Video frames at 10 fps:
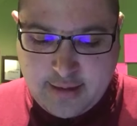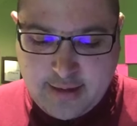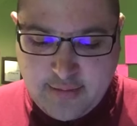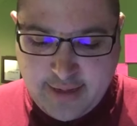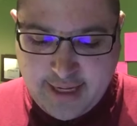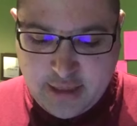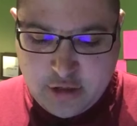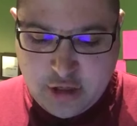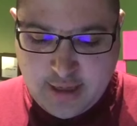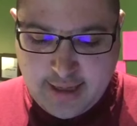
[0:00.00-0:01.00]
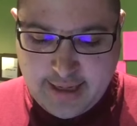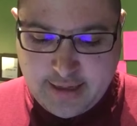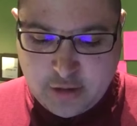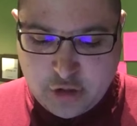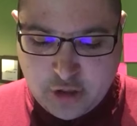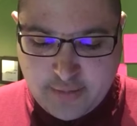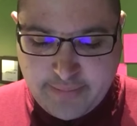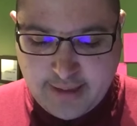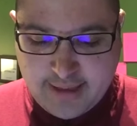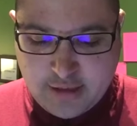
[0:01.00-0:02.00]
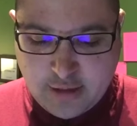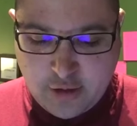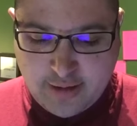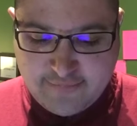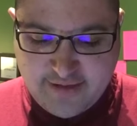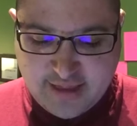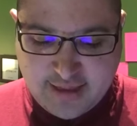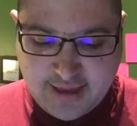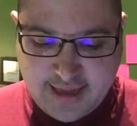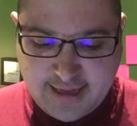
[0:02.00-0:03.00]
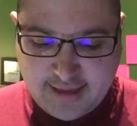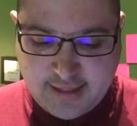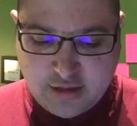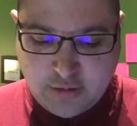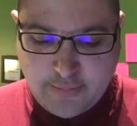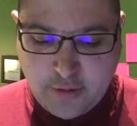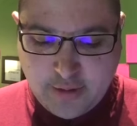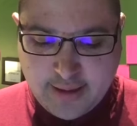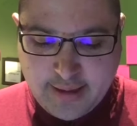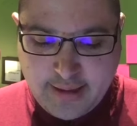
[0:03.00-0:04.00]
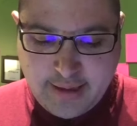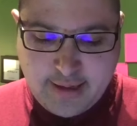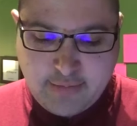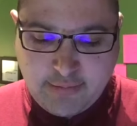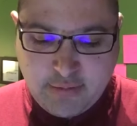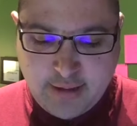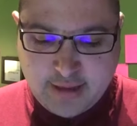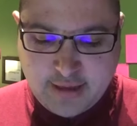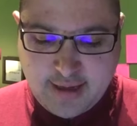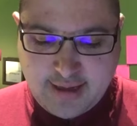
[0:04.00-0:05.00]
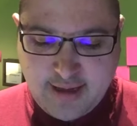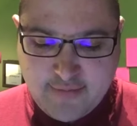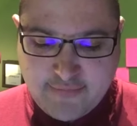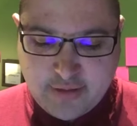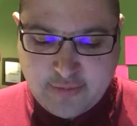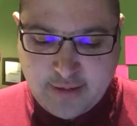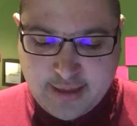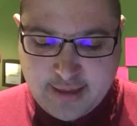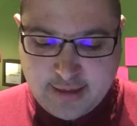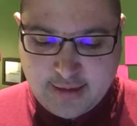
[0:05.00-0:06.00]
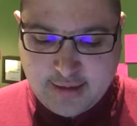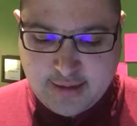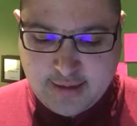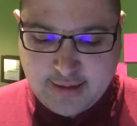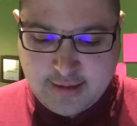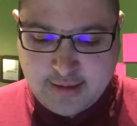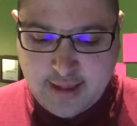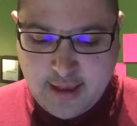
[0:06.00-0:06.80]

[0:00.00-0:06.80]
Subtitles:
UNH and Durham Police are investigating this report and request any further witnesses